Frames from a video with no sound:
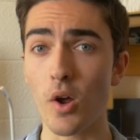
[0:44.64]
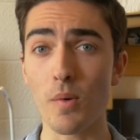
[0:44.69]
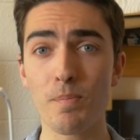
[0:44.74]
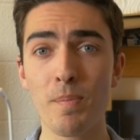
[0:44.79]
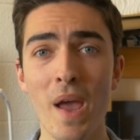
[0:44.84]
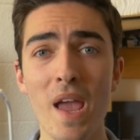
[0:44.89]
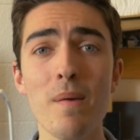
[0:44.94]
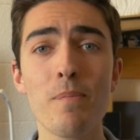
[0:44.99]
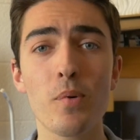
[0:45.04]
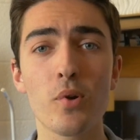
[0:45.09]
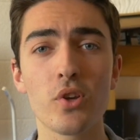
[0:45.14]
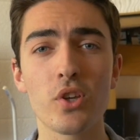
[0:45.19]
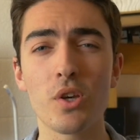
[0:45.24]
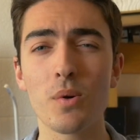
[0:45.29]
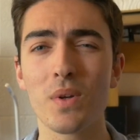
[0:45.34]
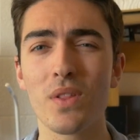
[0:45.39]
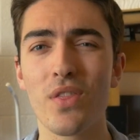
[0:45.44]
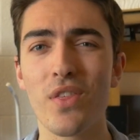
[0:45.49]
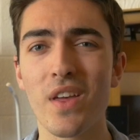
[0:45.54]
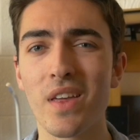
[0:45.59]
on paper you
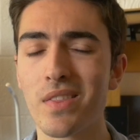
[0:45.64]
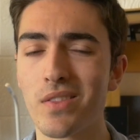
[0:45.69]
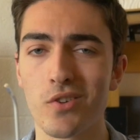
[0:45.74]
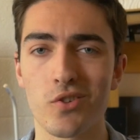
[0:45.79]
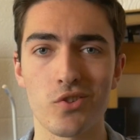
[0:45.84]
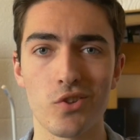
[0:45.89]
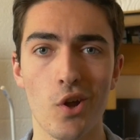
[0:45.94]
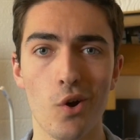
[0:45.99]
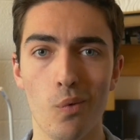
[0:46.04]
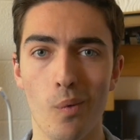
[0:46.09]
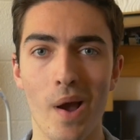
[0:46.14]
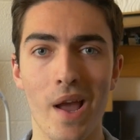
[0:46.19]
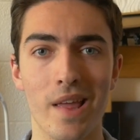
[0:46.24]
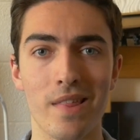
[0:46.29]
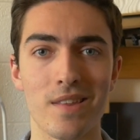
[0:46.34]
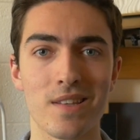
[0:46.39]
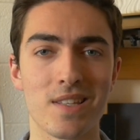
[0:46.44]
would think there's no way.